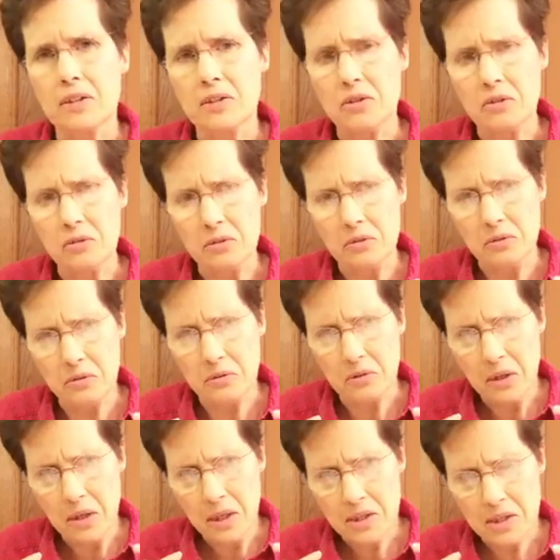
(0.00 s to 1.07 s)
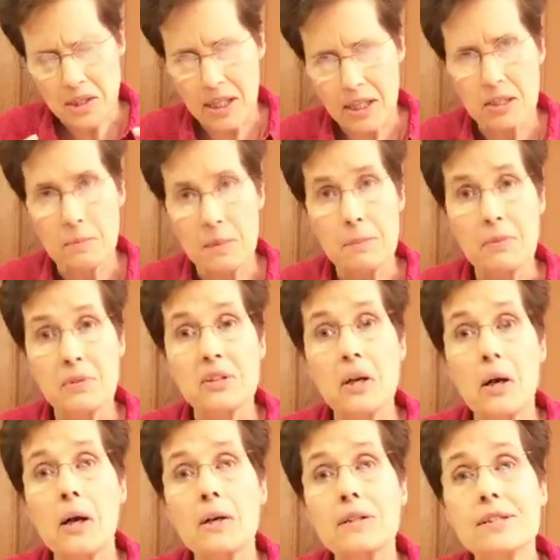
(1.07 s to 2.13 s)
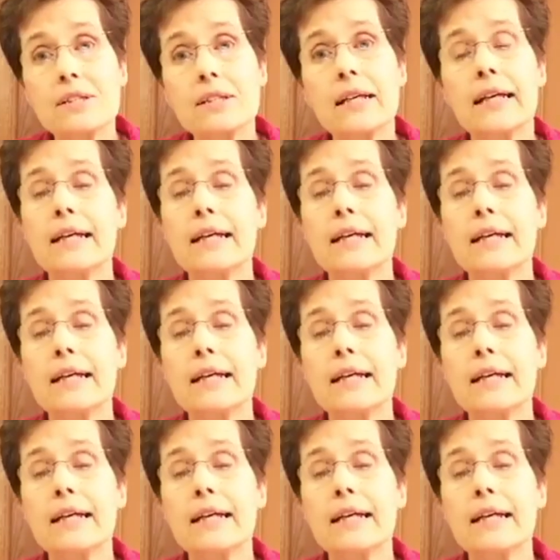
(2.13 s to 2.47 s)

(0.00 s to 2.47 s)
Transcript: to change people's hearts,